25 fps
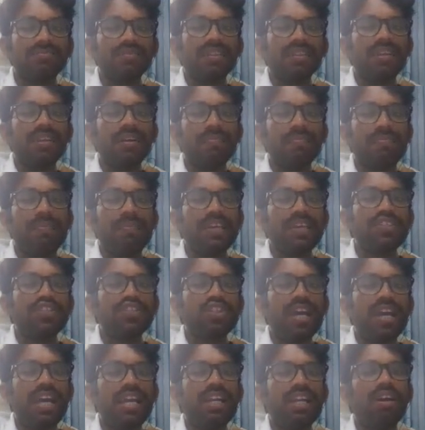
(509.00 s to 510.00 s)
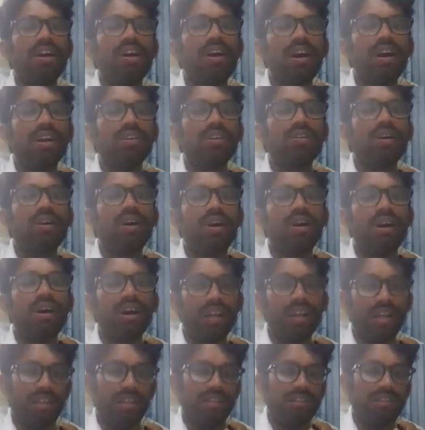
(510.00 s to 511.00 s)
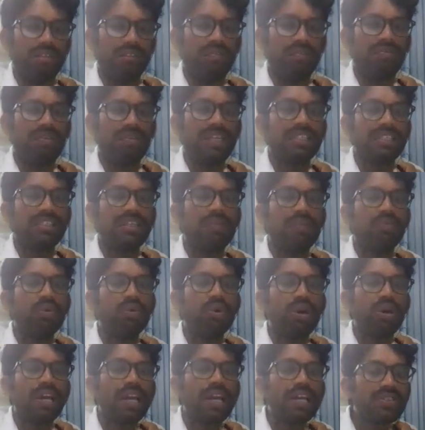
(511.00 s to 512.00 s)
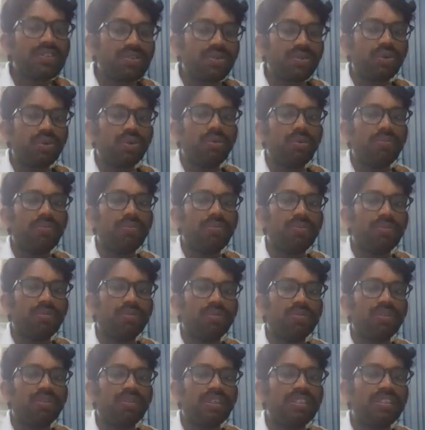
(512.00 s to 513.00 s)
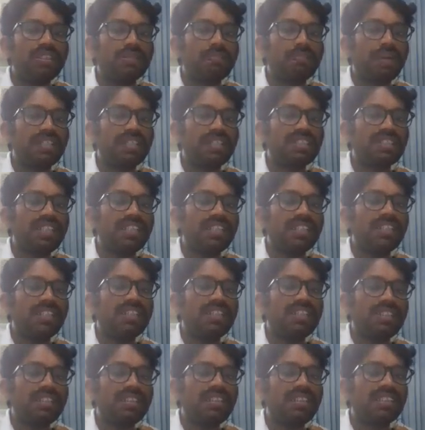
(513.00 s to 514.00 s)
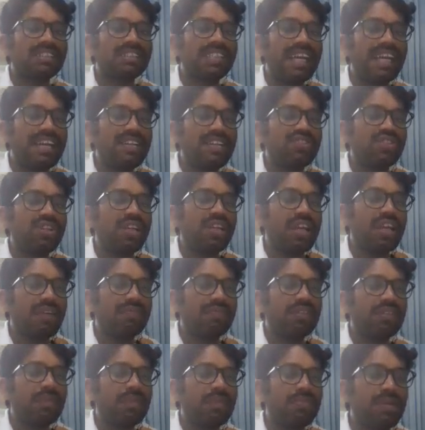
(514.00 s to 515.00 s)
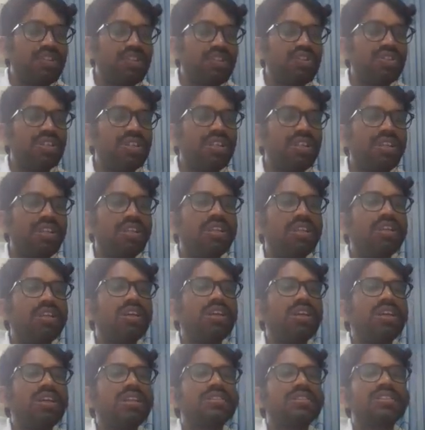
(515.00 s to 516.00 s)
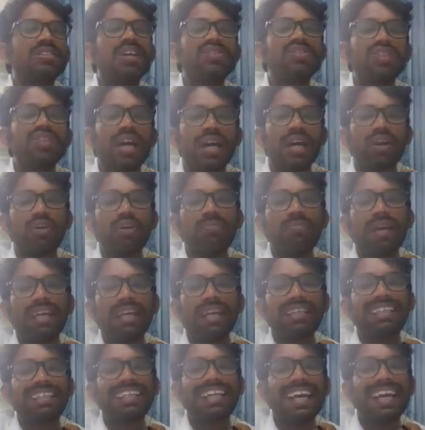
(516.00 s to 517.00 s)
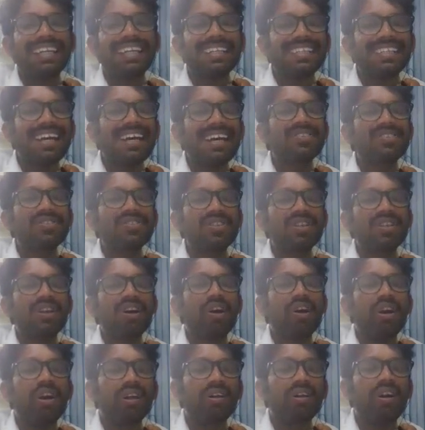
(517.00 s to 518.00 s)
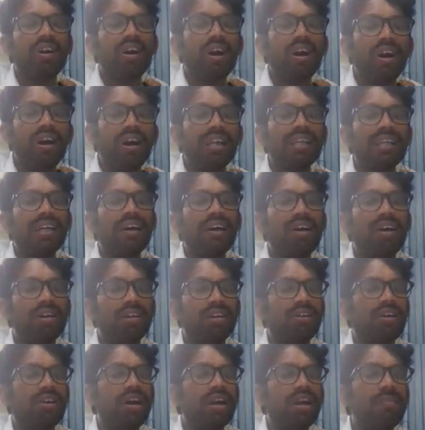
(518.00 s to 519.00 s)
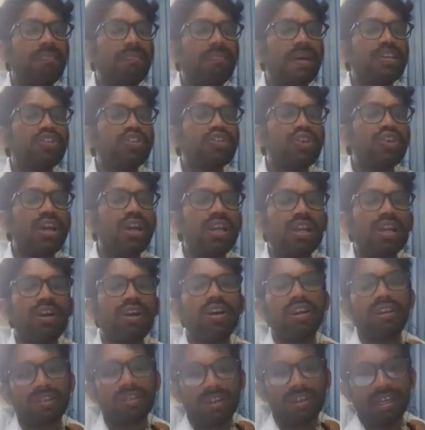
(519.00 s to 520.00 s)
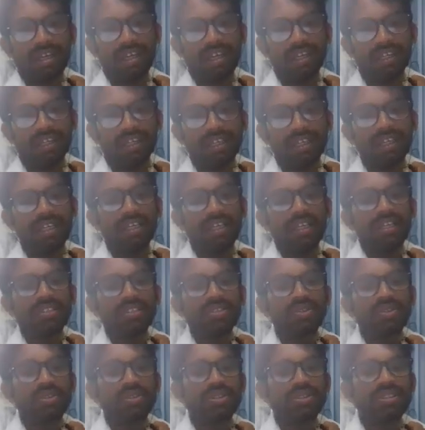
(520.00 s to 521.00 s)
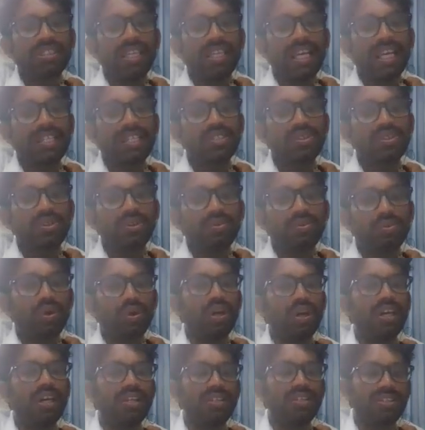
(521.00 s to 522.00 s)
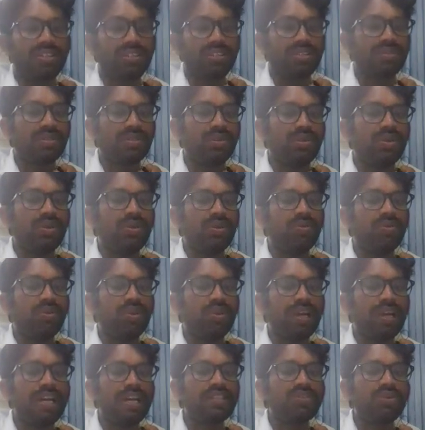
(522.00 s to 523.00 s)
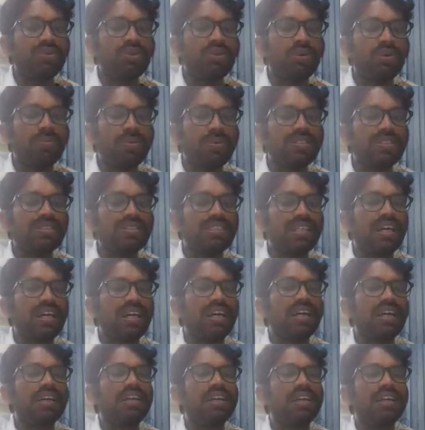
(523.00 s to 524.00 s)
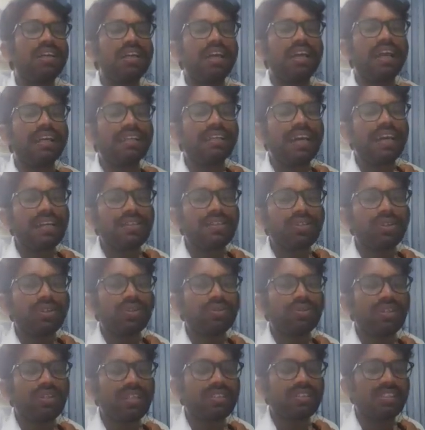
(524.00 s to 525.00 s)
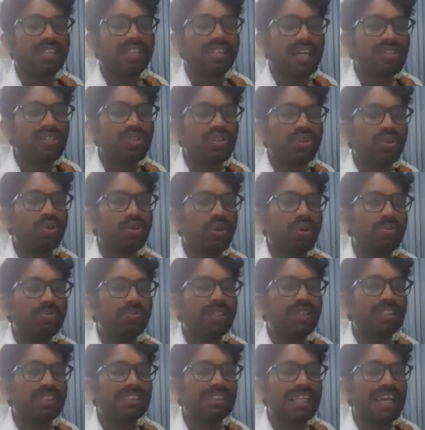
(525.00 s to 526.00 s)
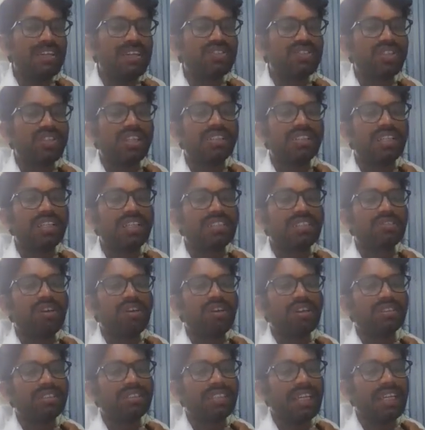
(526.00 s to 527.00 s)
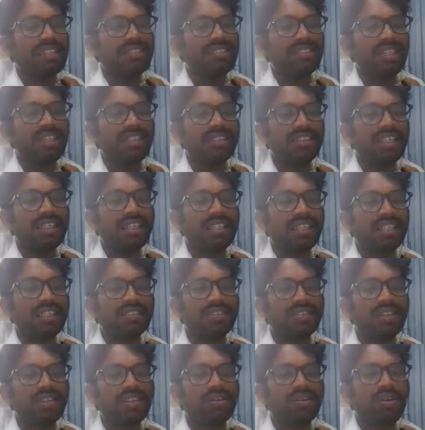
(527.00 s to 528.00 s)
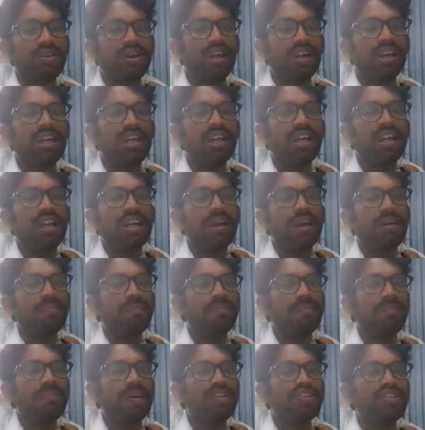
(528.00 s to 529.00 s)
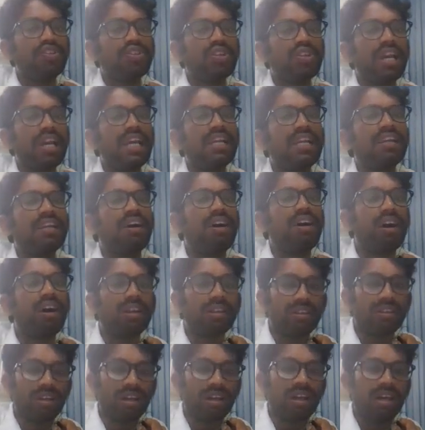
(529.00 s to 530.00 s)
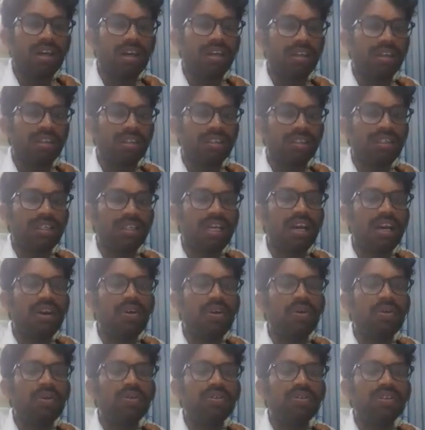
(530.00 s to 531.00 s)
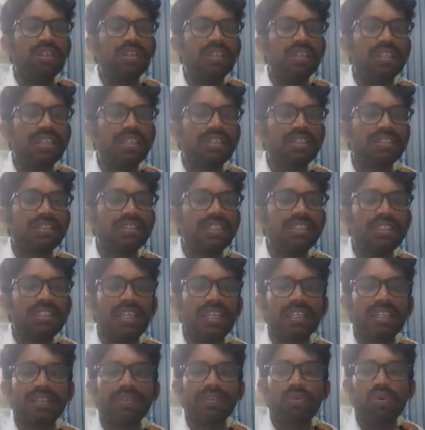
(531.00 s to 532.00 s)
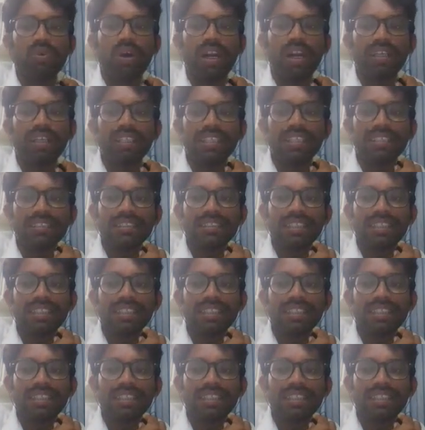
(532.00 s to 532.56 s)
benzyl alcohol. When the OH group is present in the side chain of the benzene, such aromatic hydroxy alcohol are called benzyl alcohol. So CH2OH. So OH group is the attached to the CH2 group, the side chain, that is called side chain, that is called benzyl alcohol. Now you can see that what is